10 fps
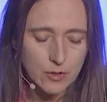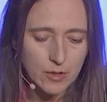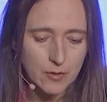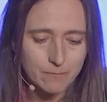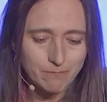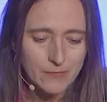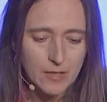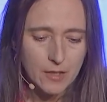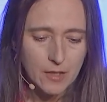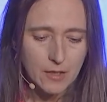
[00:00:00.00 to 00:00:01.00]

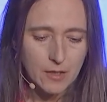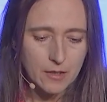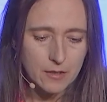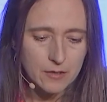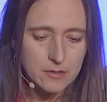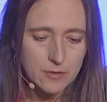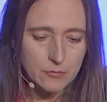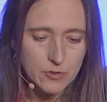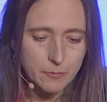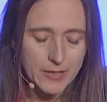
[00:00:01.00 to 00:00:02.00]
so
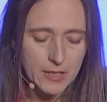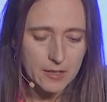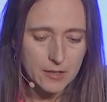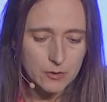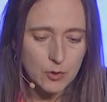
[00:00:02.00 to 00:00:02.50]
to speak,